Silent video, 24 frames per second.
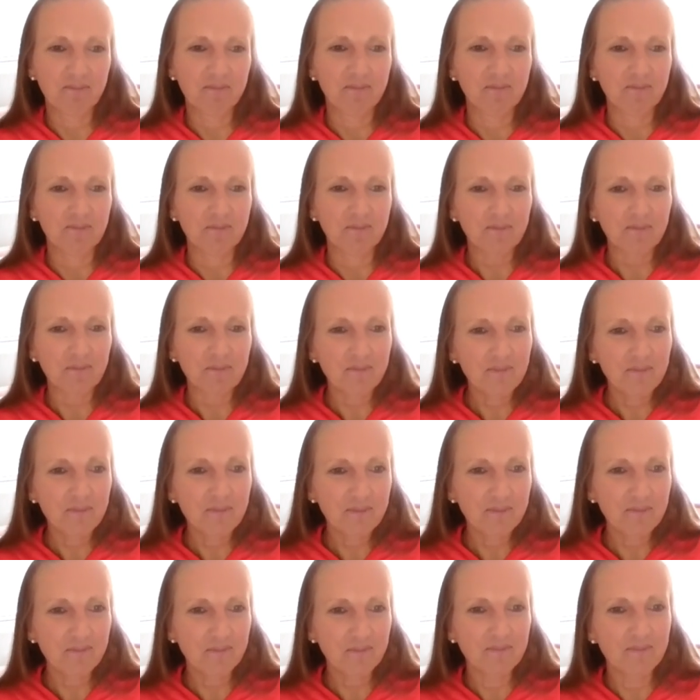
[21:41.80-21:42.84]

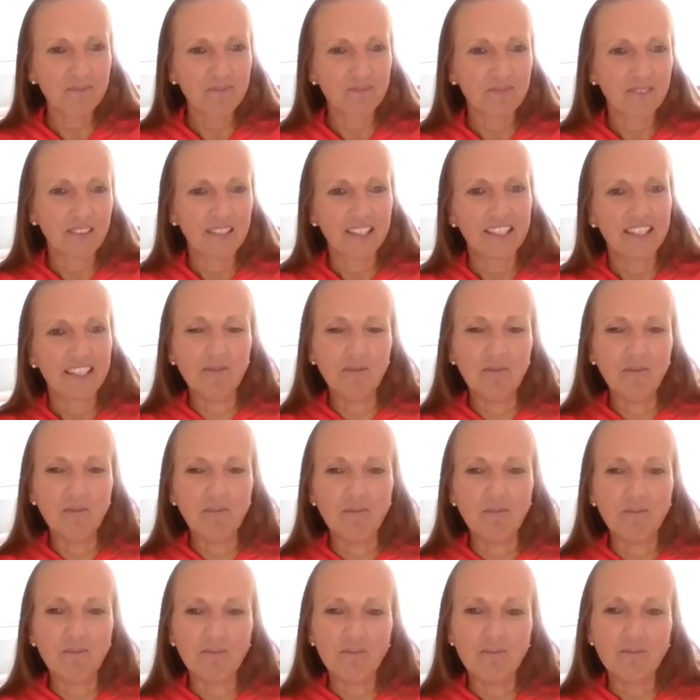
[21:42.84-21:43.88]

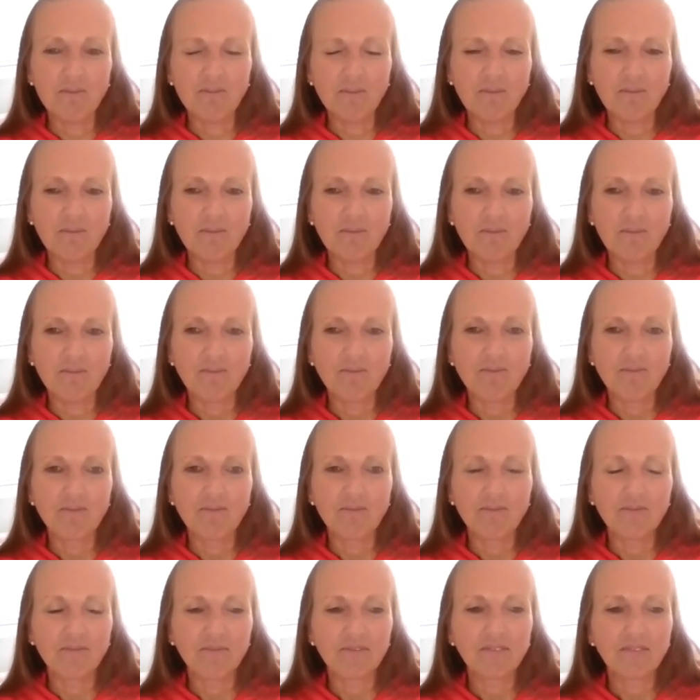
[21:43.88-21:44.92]

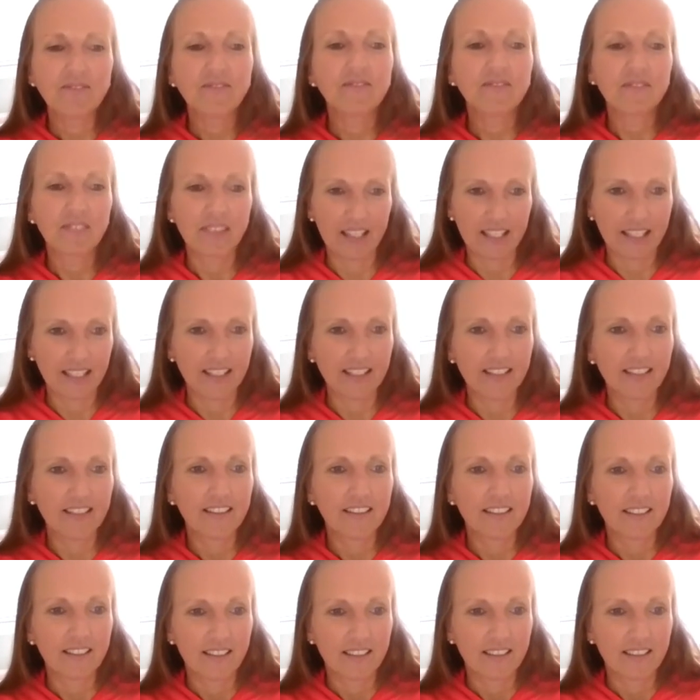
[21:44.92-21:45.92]
The person shown says nothing.